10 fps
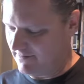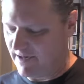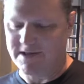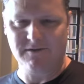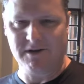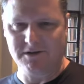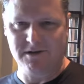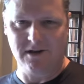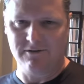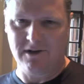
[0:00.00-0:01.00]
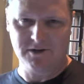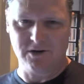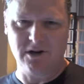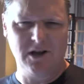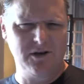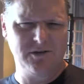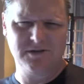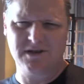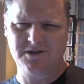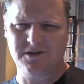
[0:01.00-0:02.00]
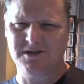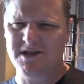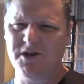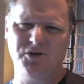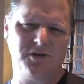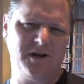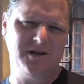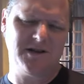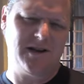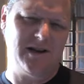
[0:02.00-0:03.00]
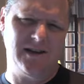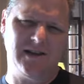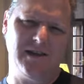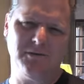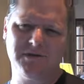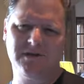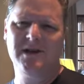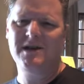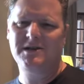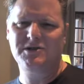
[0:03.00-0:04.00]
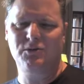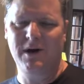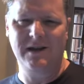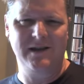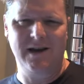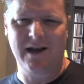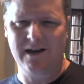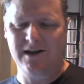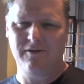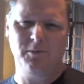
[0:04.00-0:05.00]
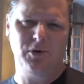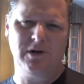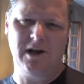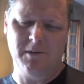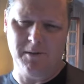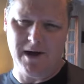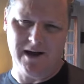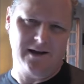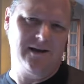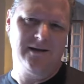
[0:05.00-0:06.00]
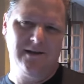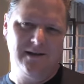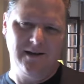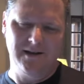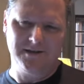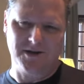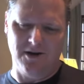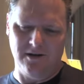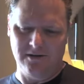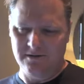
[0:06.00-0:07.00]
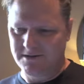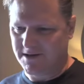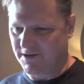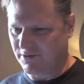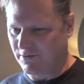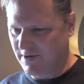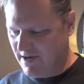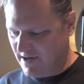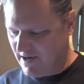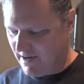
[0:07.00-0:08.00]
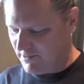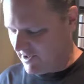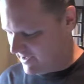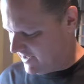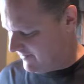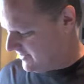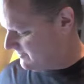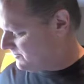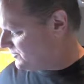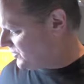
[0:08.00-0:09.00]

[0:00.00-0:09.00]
lots of extra stuff, extra clothes, extra sundries, anything that was just weight that I hadn't even pulled out of my bag, it's gone. So I'm trying to even